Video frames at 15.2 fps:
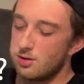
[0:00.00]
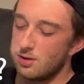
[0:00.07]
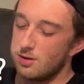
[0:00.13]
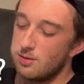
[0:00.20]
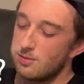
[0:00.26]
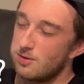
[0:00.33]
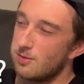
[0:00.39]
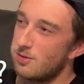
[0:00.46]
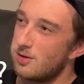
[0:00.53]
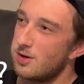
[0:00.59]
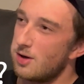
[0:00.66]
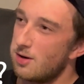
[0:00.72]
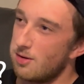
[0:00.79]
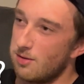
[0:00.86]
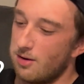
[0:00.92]
I'm so
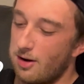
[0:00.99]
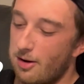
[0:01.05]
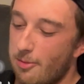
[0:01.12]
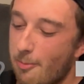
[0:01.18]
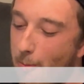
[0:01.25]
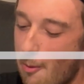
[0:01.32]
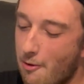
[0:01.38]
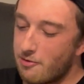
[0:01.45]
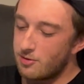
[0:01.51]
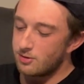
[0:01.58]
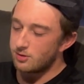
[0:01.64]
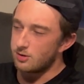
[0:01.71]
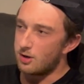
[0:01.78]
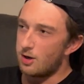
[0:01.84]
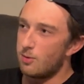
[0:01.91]
sick of that.
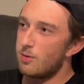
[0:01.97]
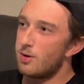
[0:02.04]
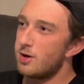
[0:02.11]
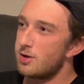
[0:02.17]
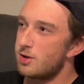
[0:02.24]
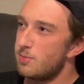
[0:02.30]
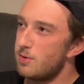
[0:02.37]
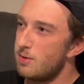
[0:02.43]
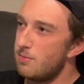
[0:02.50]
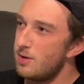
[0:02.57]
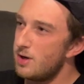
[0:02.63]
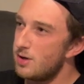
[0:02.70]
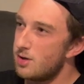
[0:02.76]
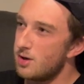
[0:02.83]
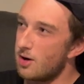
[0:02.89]
I want it to be
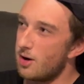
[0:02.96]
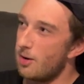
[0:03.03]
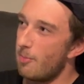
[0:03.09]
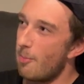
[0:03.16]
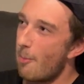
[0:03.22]
me time.